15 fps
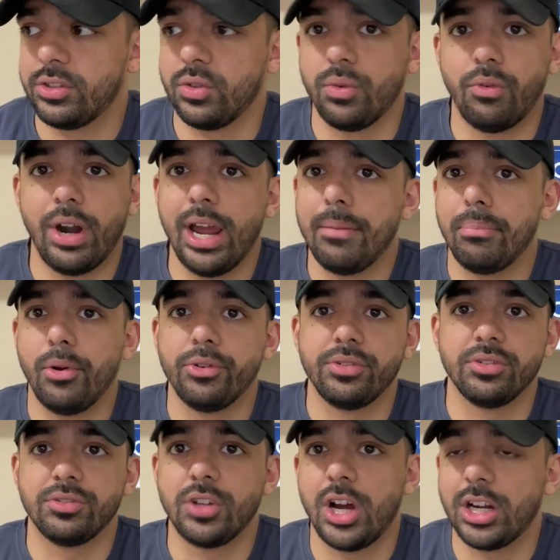So Ryan Poles
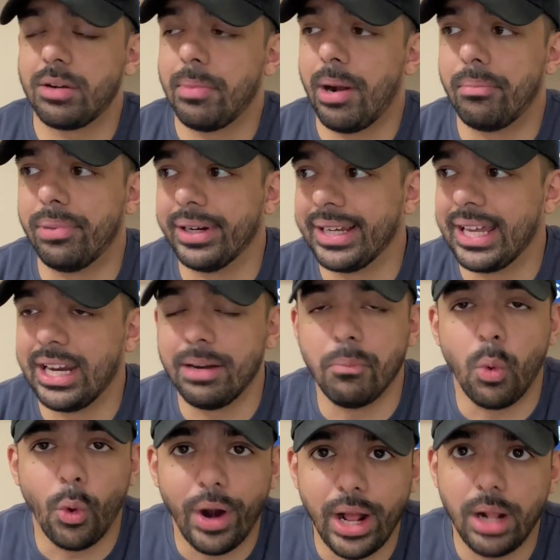has talked about bringing in
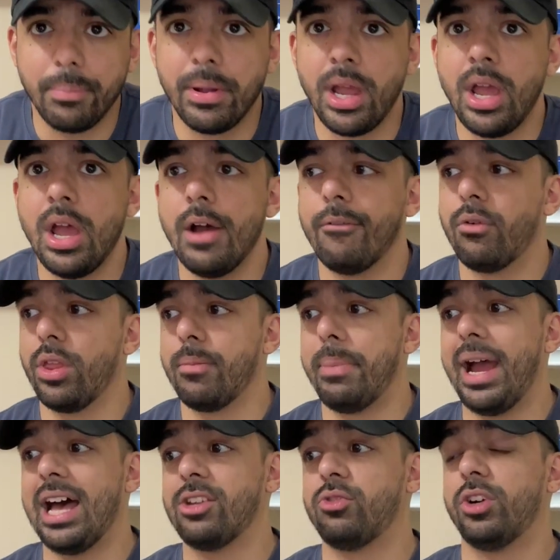more help for the
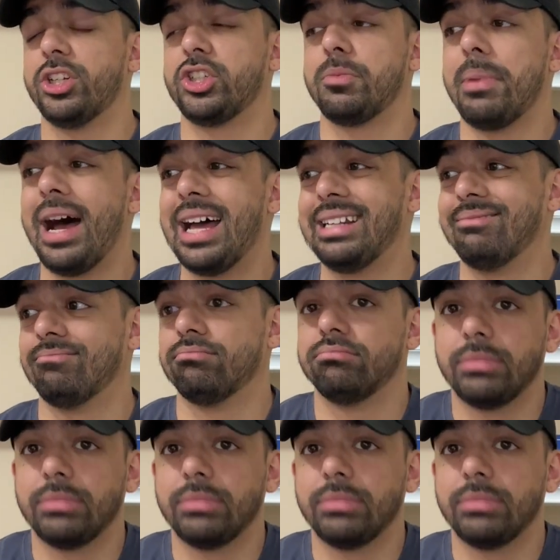pass rush spot.